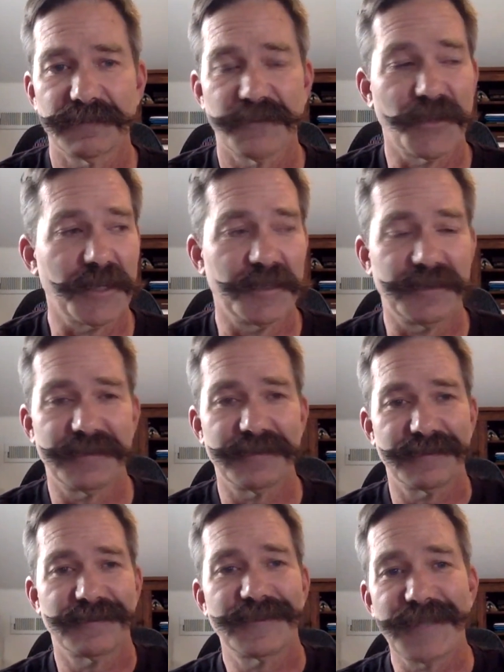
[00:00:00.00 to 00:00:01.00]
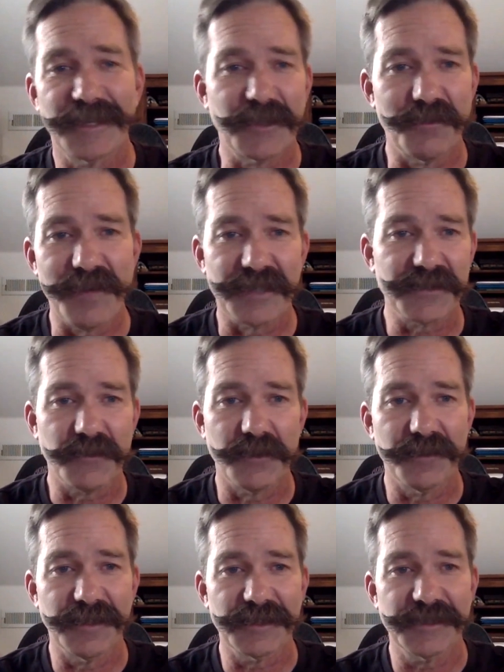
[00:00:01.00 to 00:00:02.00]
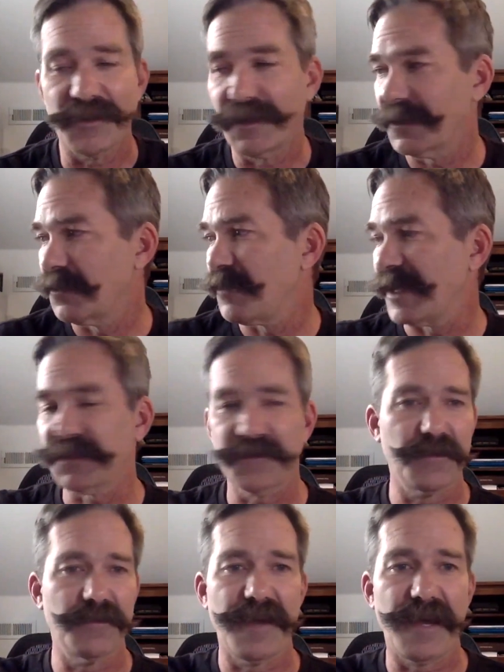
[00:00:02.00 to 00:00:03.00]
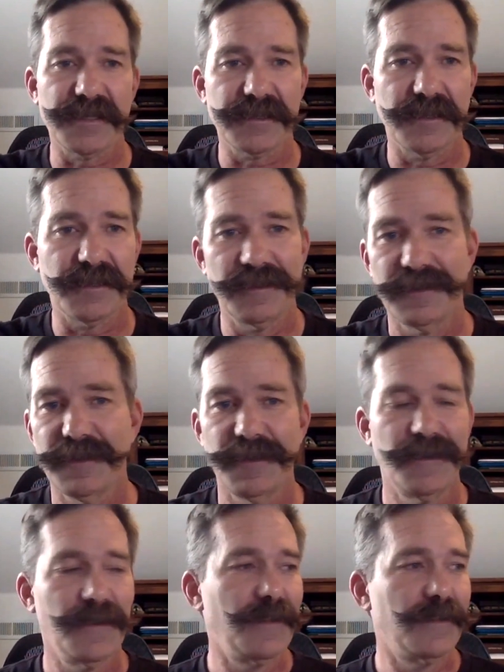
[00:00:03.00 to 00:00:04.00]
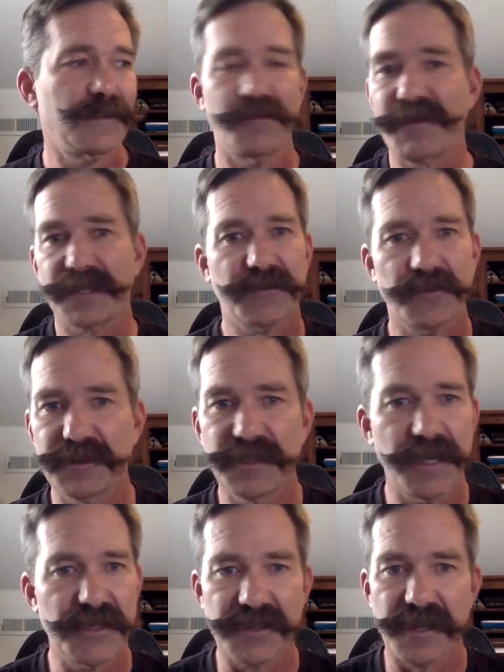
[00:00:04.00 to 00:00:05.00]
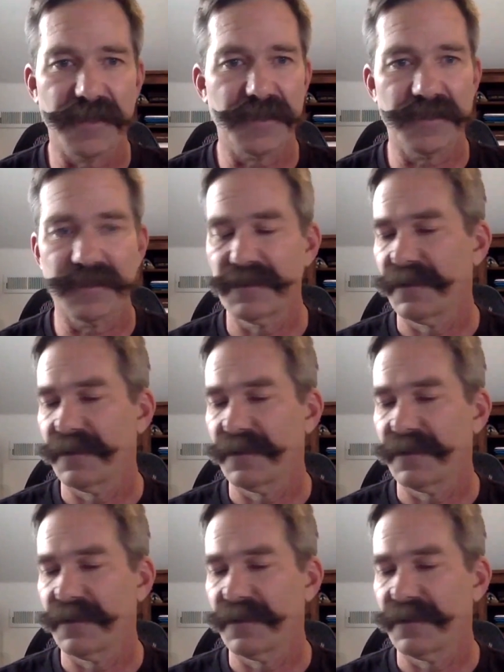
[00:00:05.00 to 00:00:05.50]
We're going to take the best from the military, the best from NASA, the best from DHS,